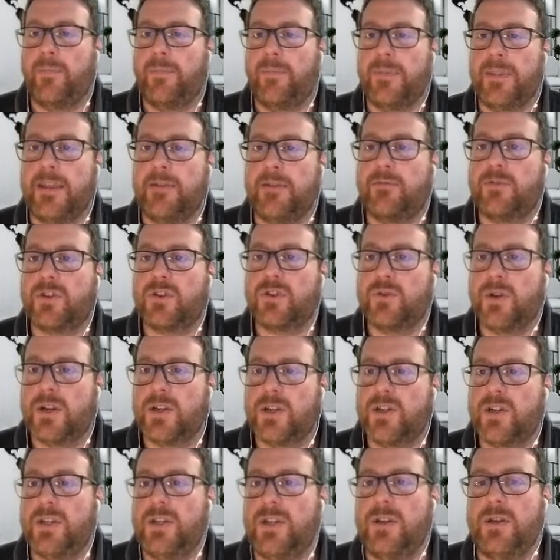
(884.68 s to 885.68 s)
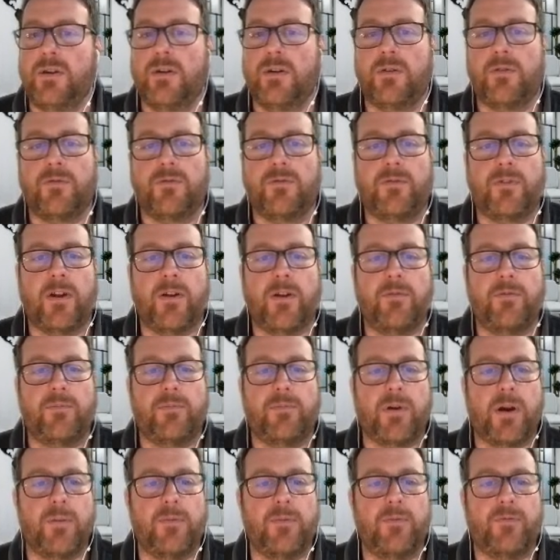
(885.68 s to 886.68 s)
infrastructure, you're
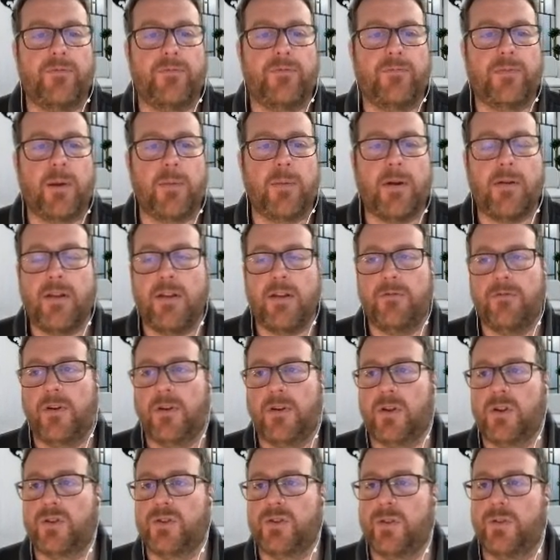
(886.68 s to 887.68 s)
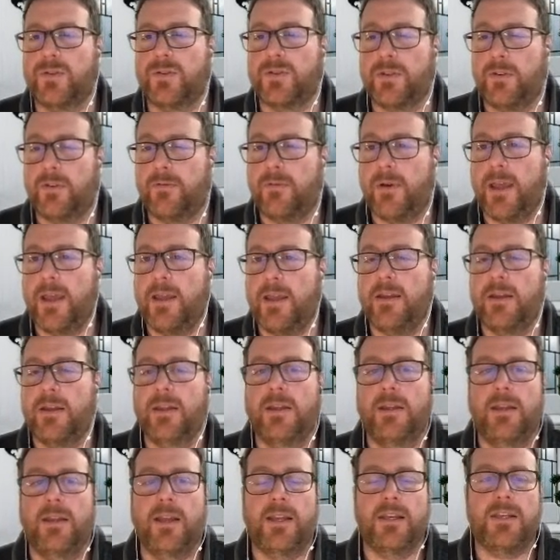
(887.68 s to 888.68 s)
primarily focused on software
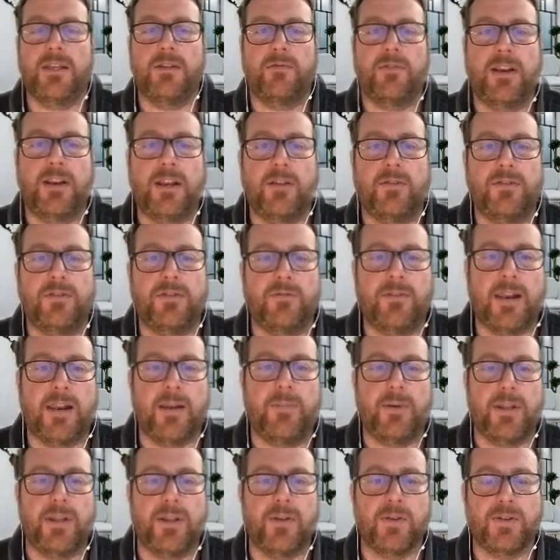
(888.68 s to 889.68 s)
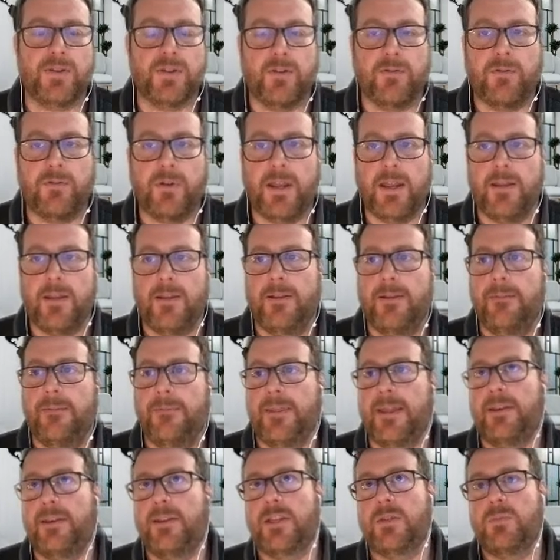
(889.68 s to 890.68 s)
and developing your software.
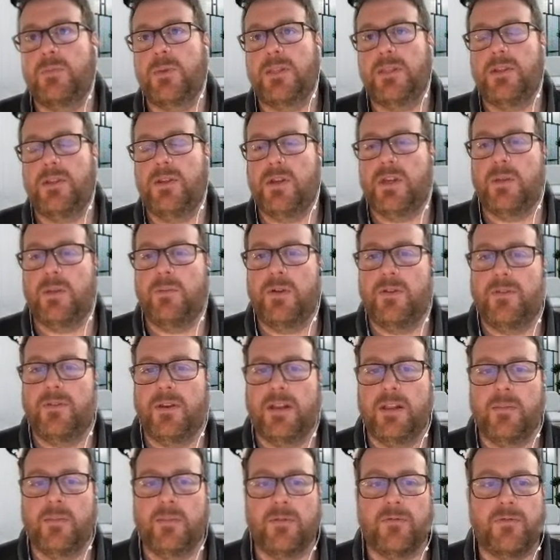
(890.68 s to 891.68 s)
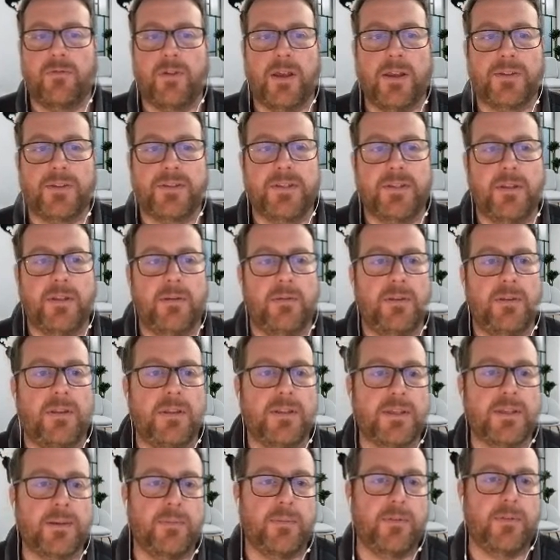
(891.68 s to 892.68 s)
That does mean that you can move a little bit faster than
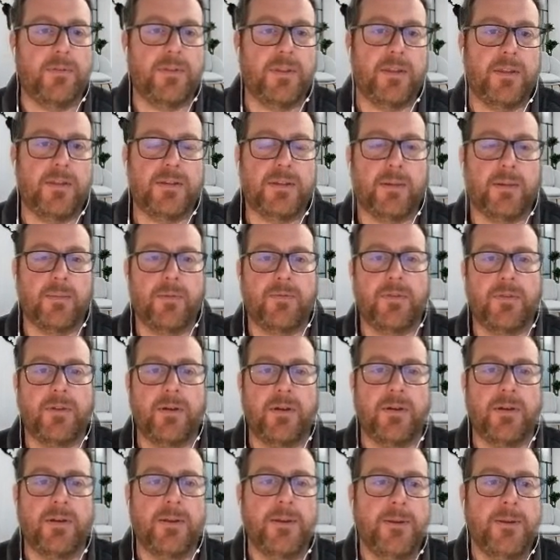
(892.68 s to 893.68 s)
some of the